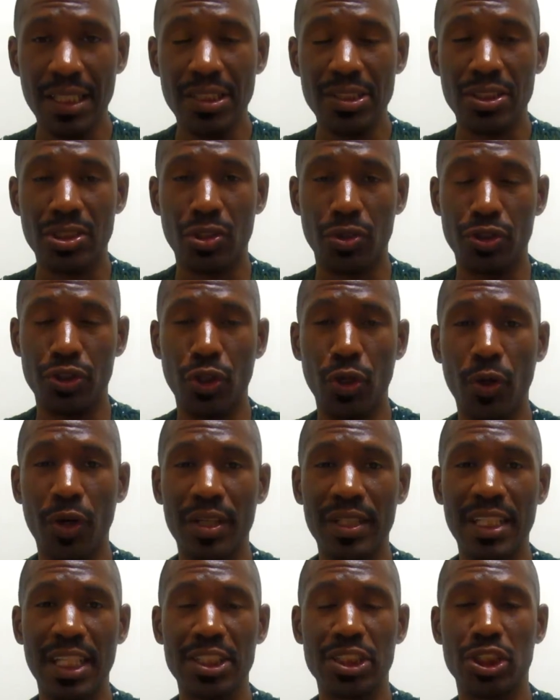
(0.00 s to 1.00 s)
So your
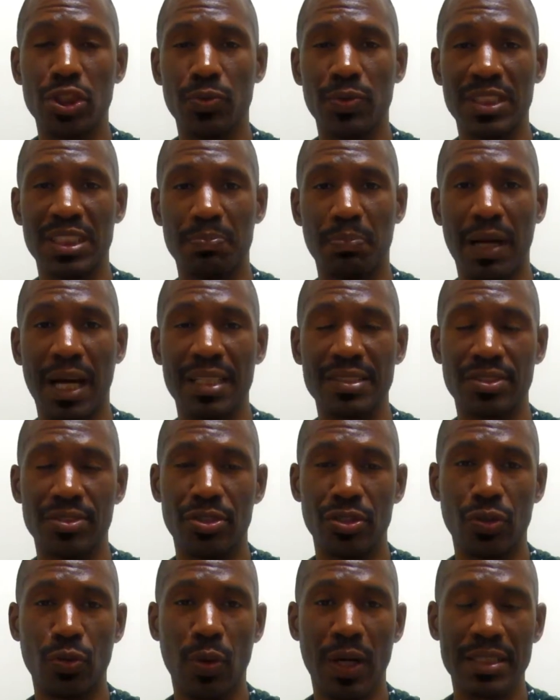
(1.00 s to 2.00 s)
initial response
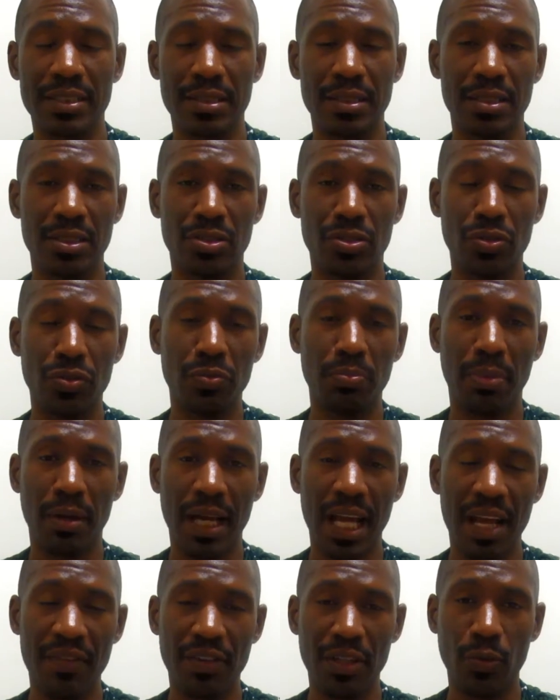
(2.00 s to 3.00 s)
to questions is due
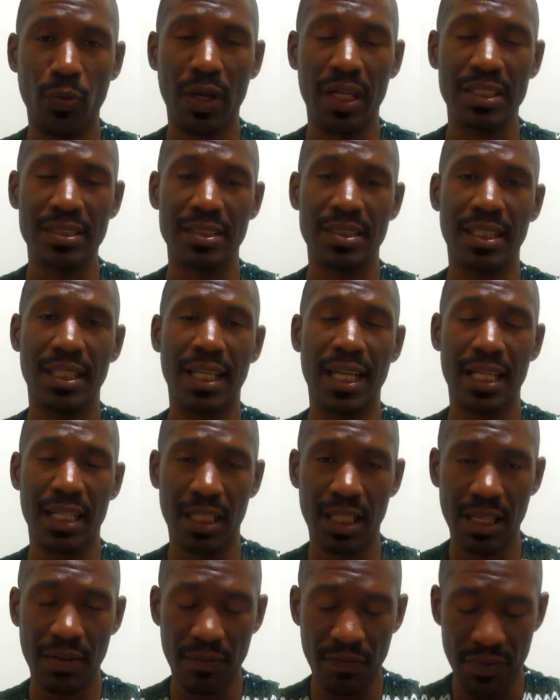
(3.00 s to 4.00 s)
every Wednesday at
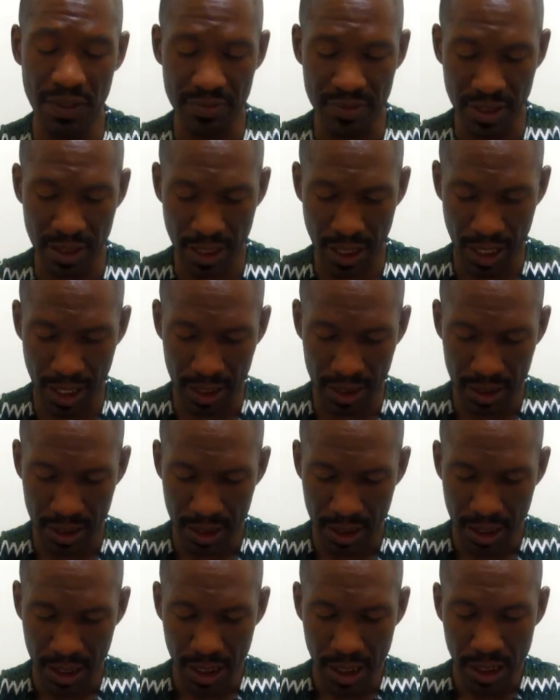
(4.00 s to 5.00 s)
11:59.
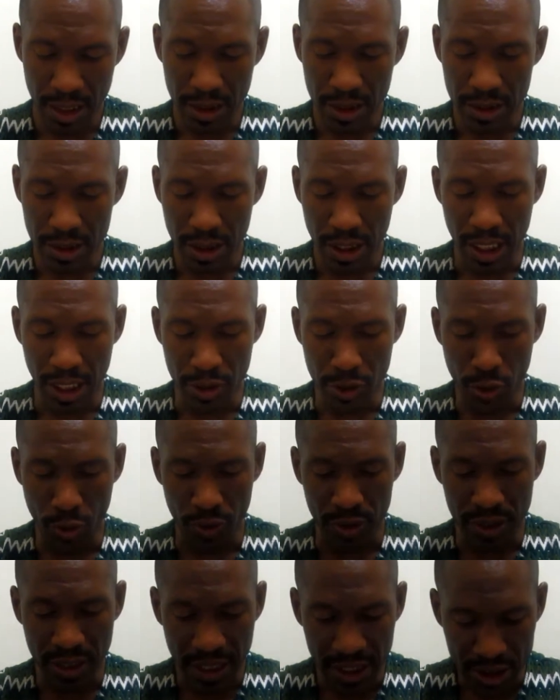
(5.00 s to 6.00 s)
And your
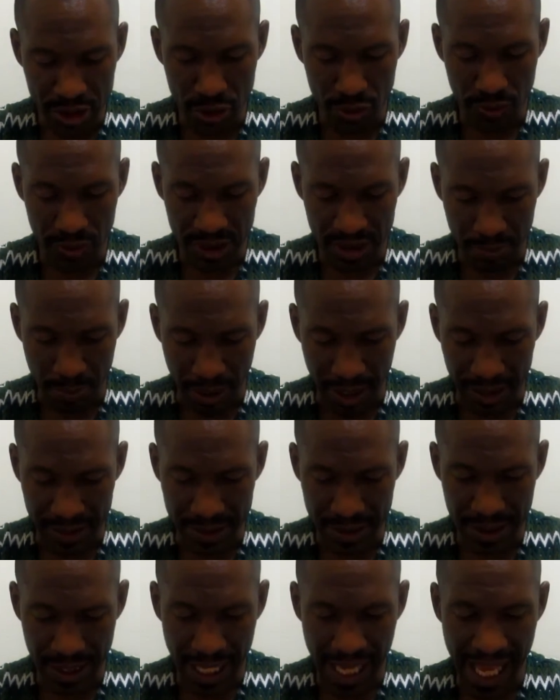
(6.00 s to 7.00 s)
initial
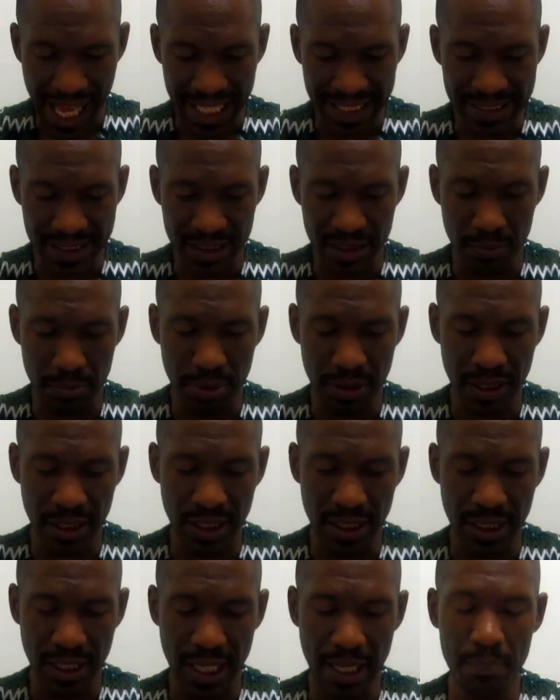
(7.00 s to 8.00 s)
response has to
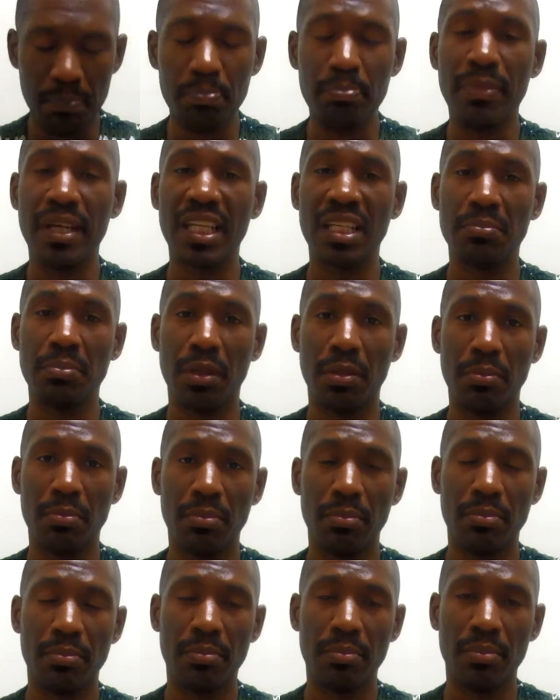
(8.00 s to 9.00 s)
be a
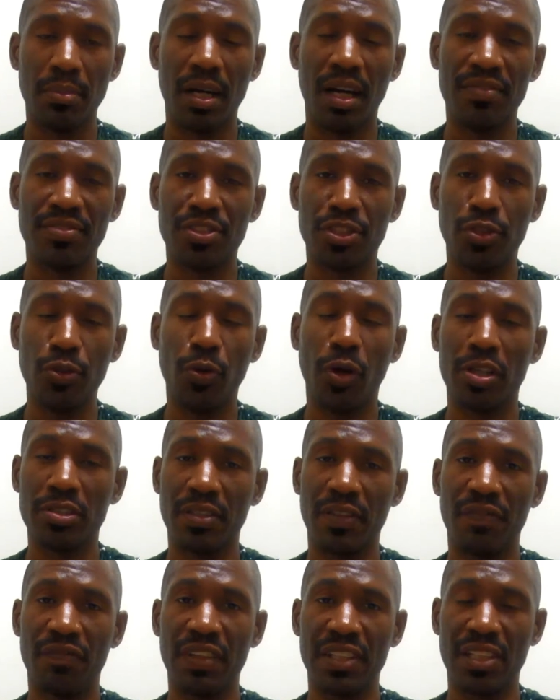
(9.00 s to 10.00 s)
minimum of
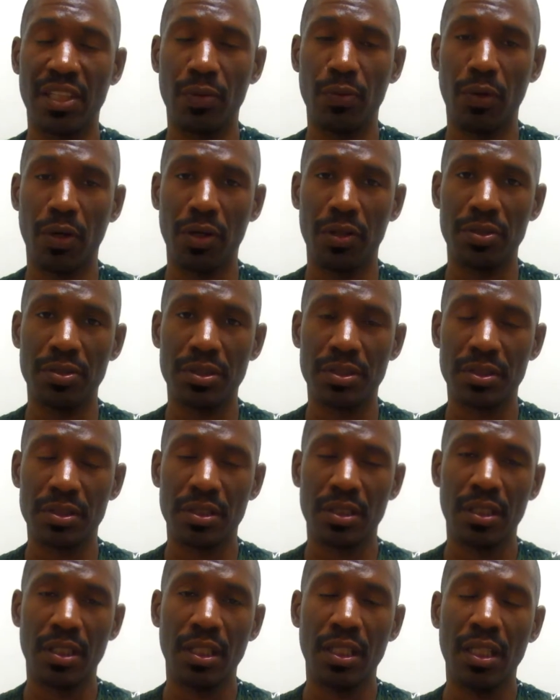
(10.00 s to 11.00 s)
250 words.
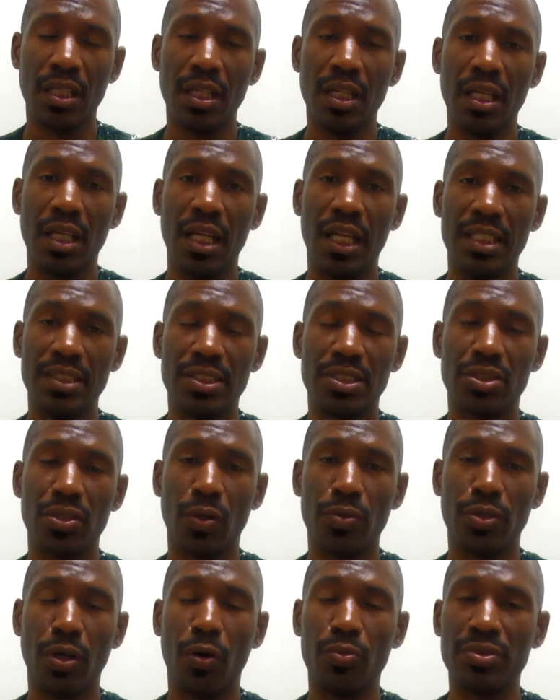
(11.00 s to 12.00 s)
And
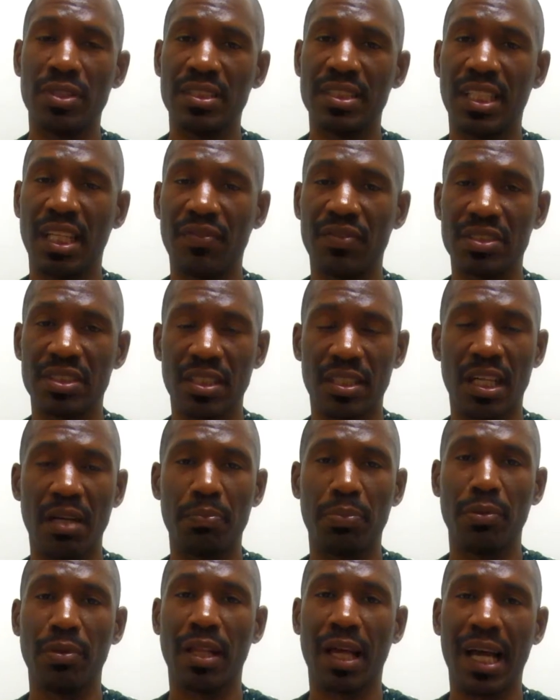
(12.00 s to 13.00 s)
so don't just give us a
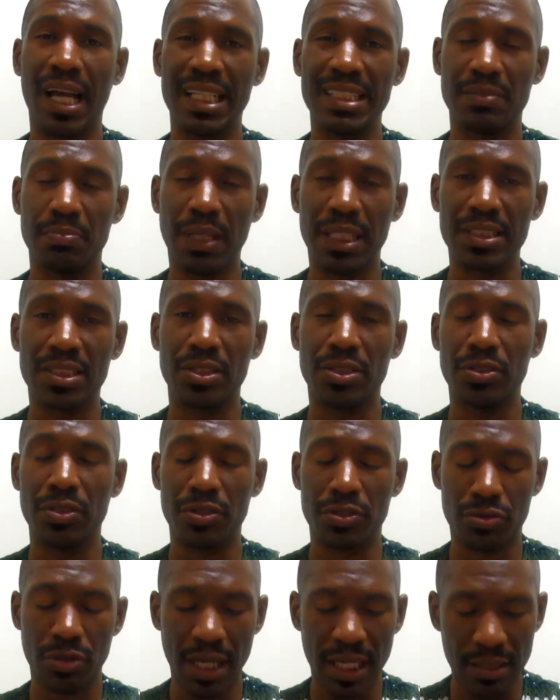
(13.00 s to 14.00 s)
couple lines, make sure
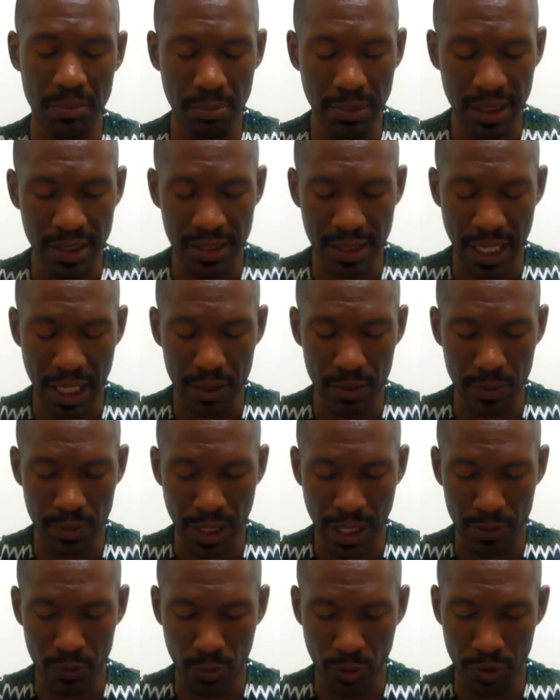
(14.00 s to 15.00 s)
you're trying to meet
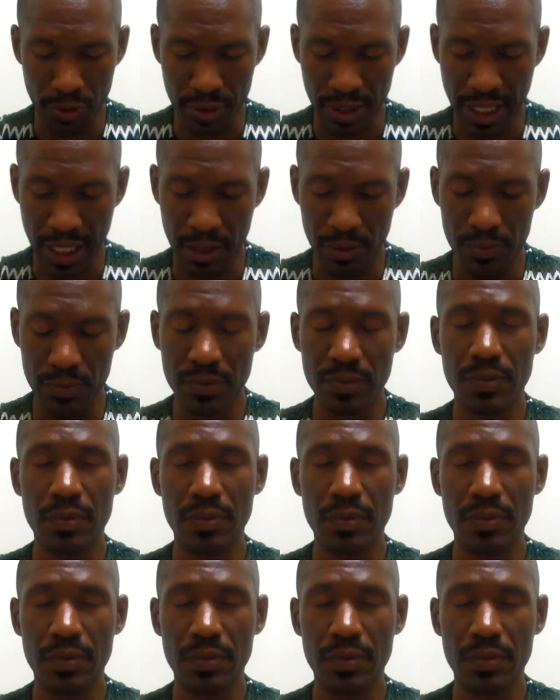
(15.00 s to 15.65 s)
that word count.